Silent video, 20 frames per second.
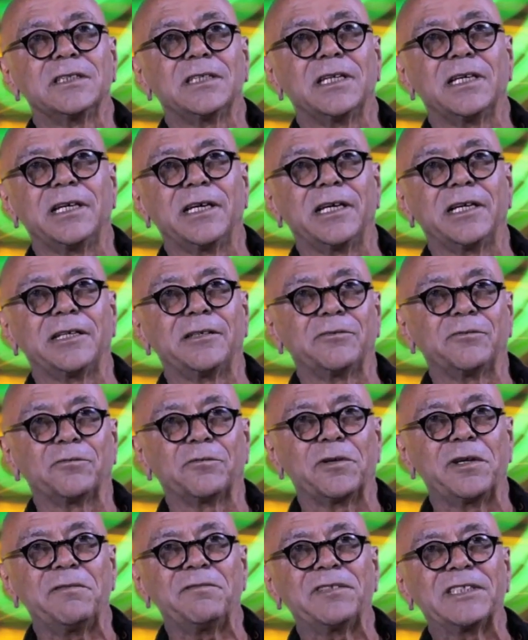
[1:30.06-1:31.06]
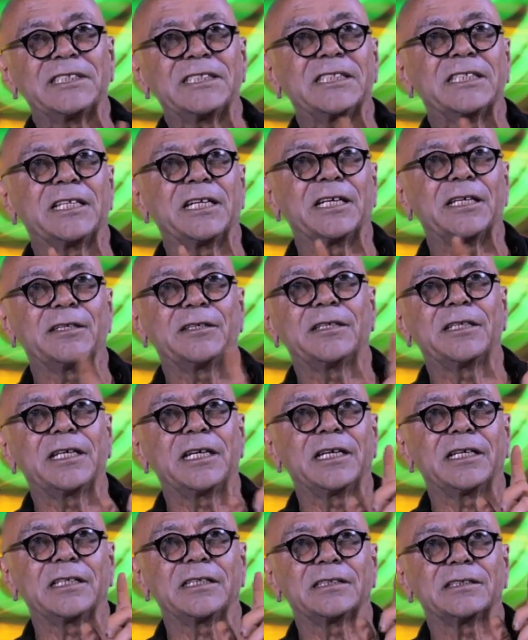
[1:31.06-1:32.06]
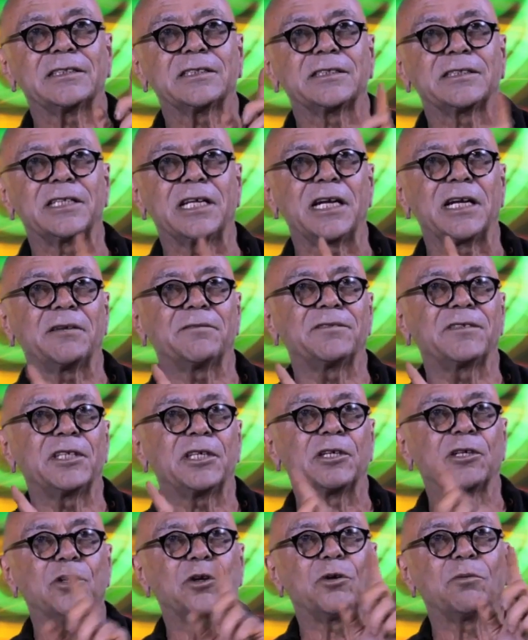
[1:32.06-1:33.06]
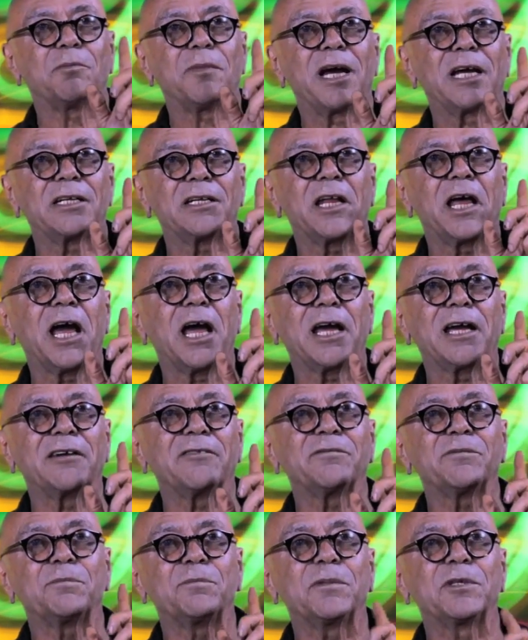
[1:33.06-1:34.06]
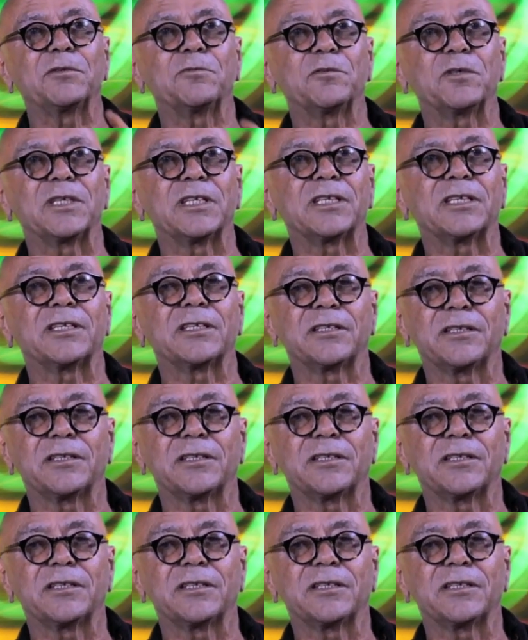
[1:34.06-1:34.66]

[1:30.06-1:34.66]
and revisiting things that I've done all my life, but with